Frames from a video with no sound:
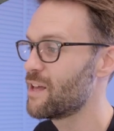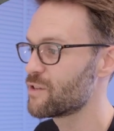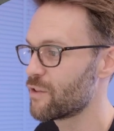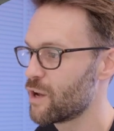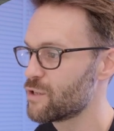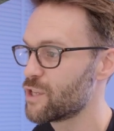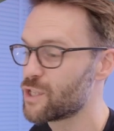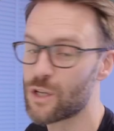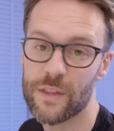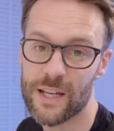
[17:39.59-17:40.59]
So those are the
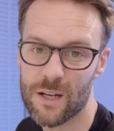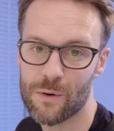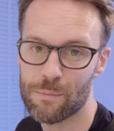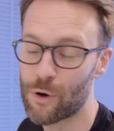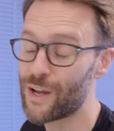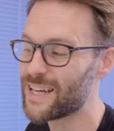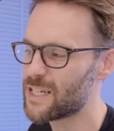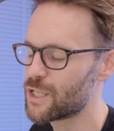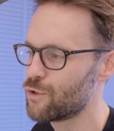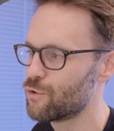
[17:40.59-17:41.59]
two things I would put
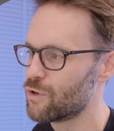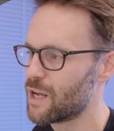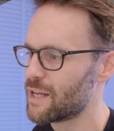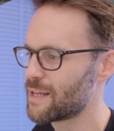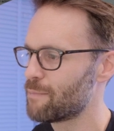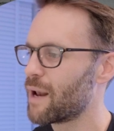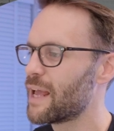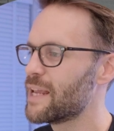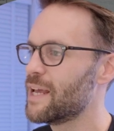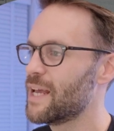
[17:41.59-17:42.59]
into your uh,
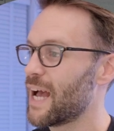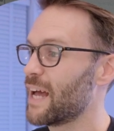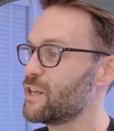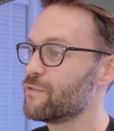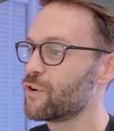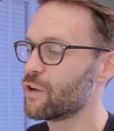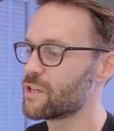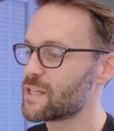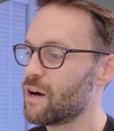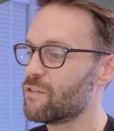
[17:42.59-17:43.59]
template and you've got
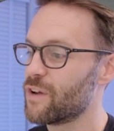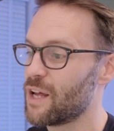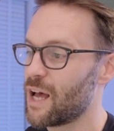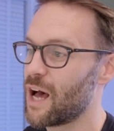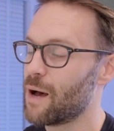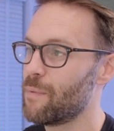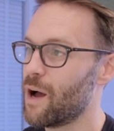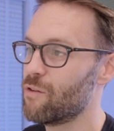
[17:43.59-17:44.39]
yourself um, a